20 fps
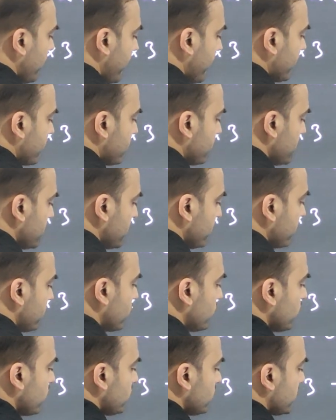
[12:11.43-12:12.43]
x plus
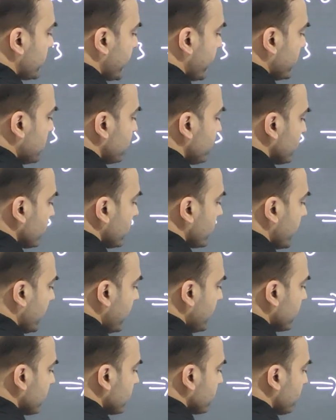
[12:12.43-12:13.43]
2 times
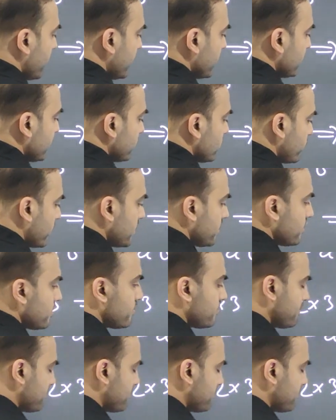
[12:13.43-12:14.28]
x minus 1.